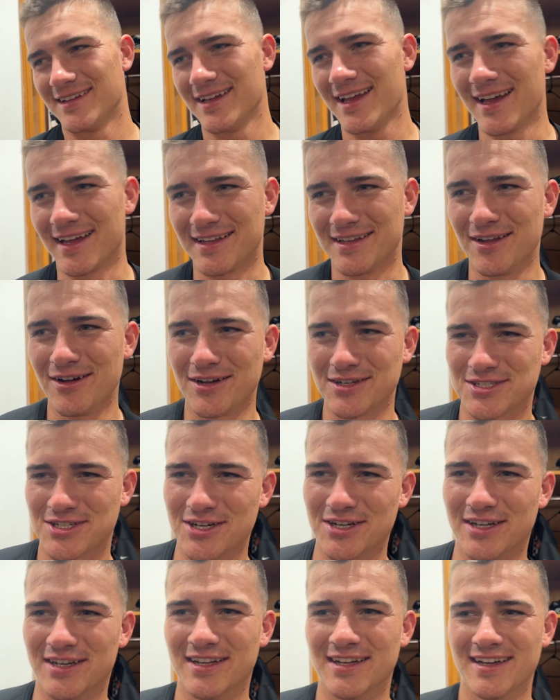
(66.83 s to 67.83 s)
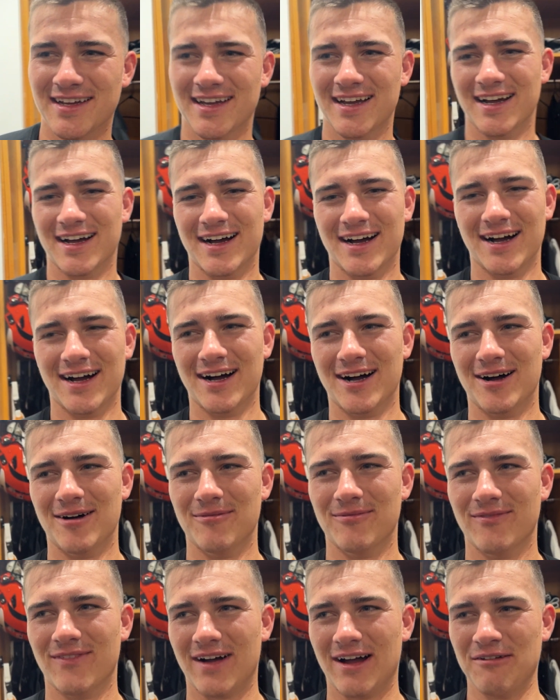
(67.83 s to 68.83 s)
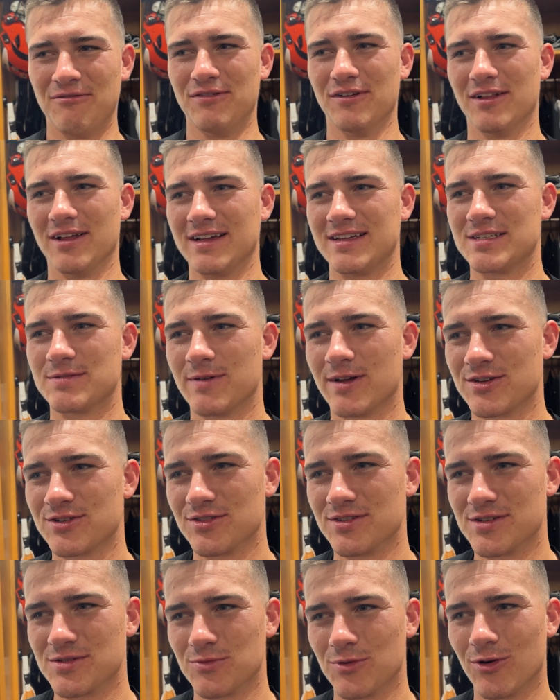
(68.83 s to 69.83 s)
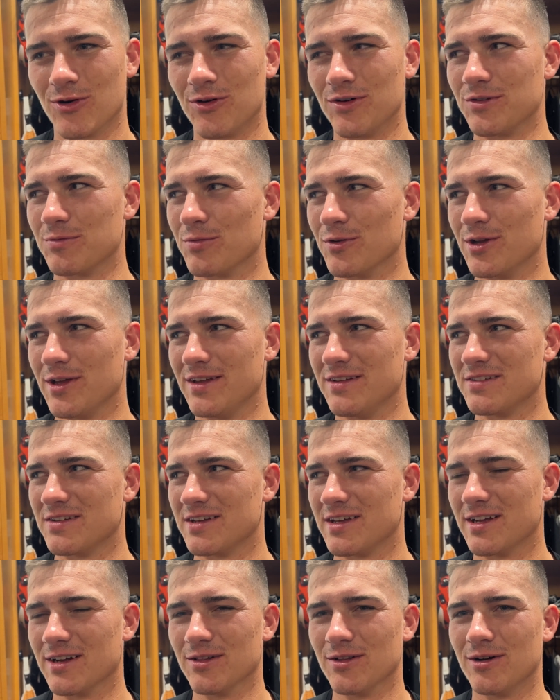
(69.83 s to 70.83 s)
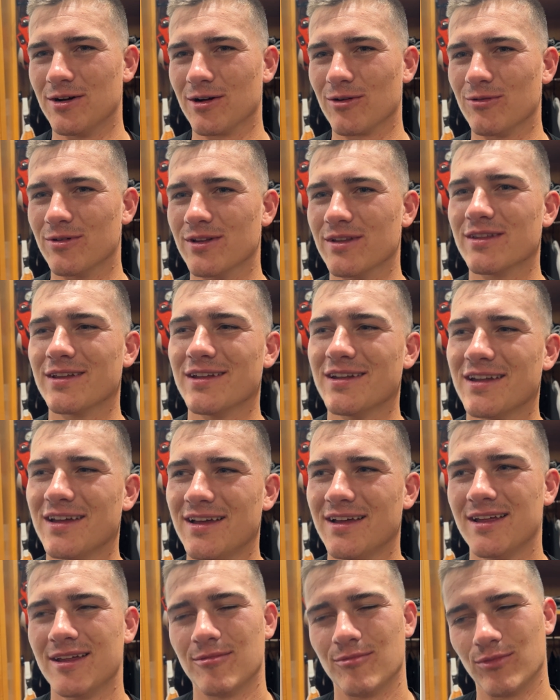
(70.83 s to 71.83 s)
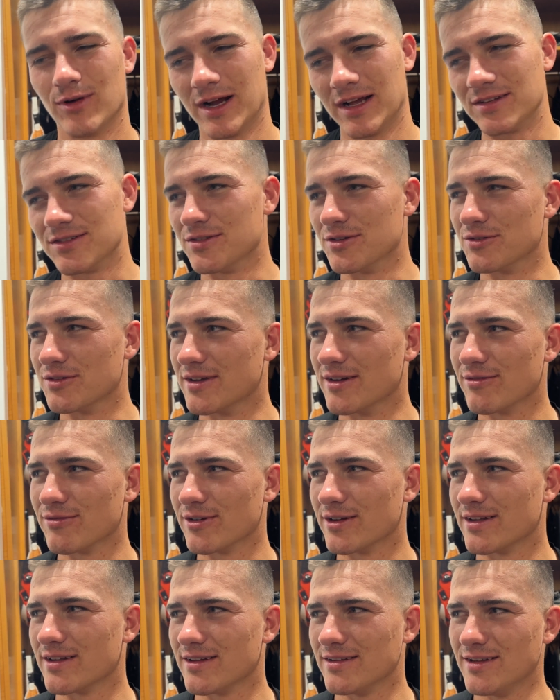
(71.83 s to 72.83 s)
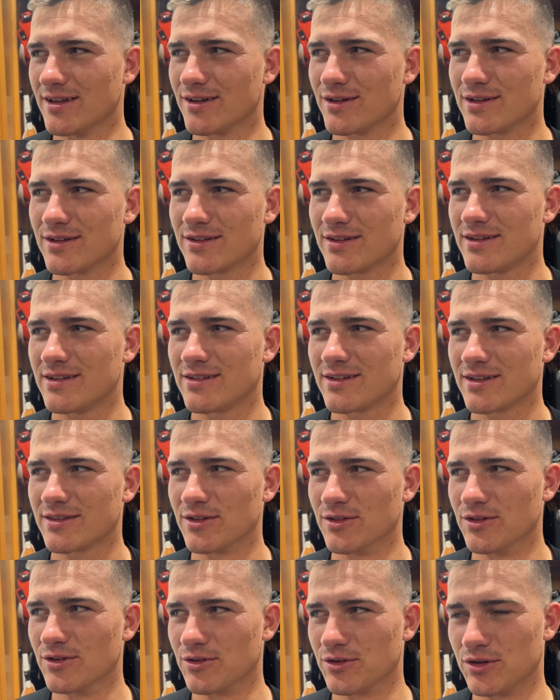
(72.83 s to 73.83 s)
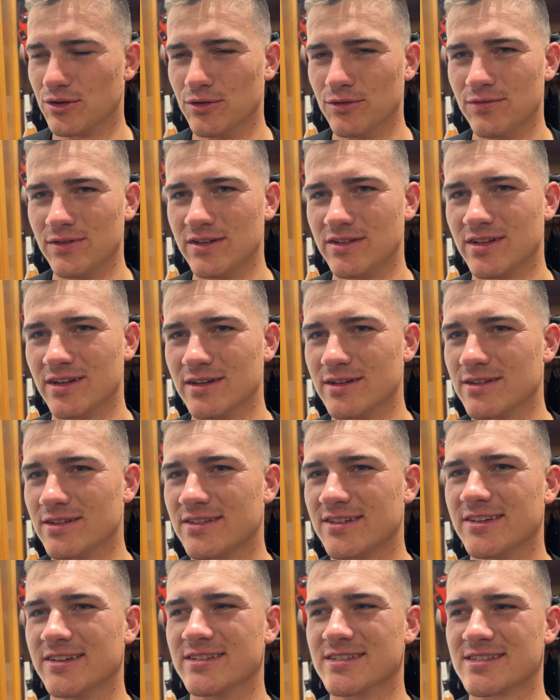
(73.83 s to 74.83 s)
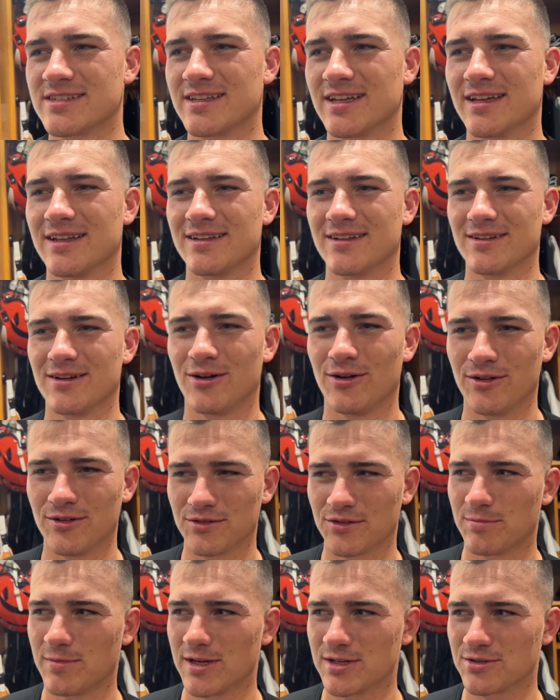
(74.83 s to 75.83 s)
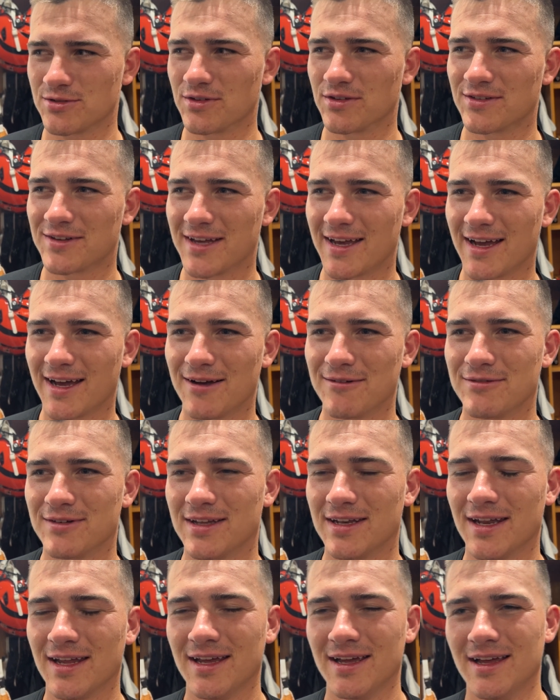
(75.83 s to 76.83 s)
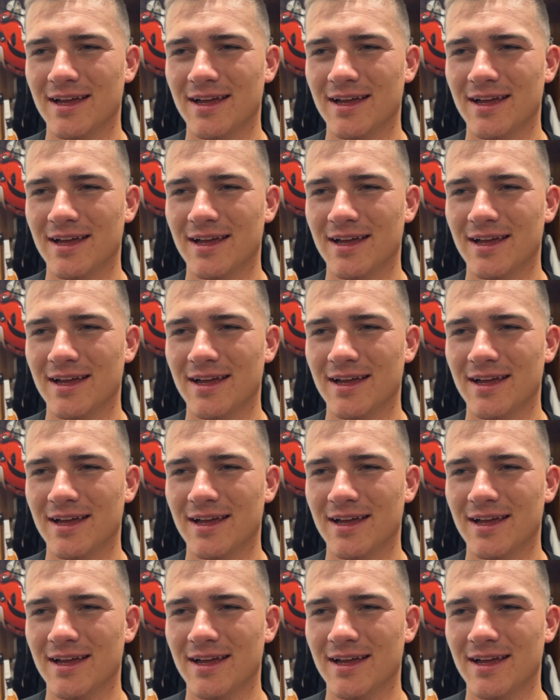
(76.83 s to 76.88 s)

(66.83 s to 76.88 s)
Yeah, no, it's good. I feel like specialists were always pretty easy to get along with, and Brad's no different. You know, he's got the little goofy tendencies that all specialists have, and